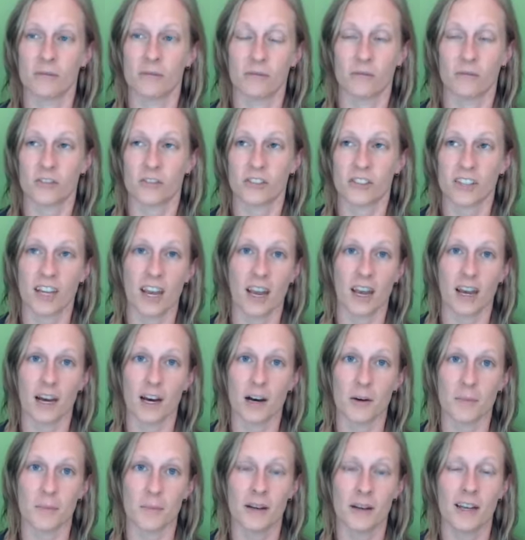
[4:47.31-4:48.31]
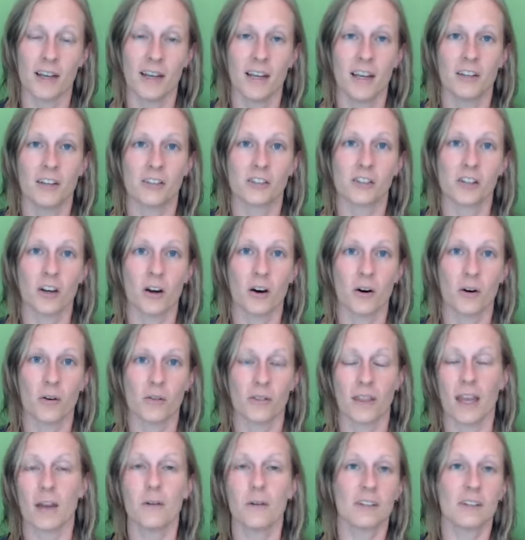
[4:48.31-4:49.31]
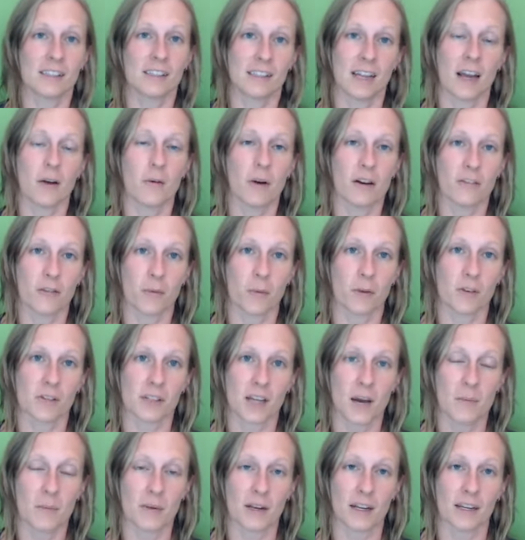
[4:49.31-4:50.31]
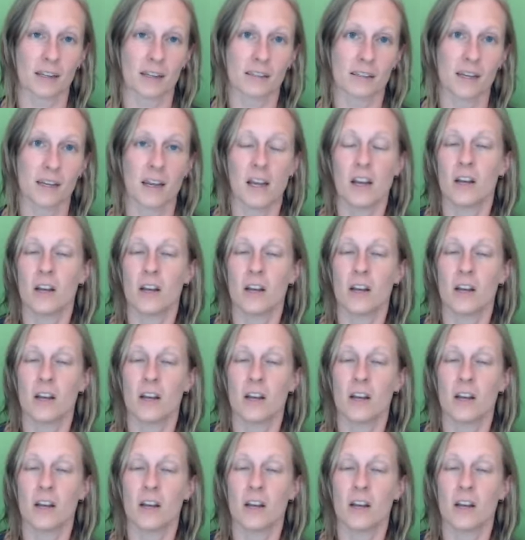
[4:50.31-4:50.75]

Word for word: scam so they would stay away from those companies.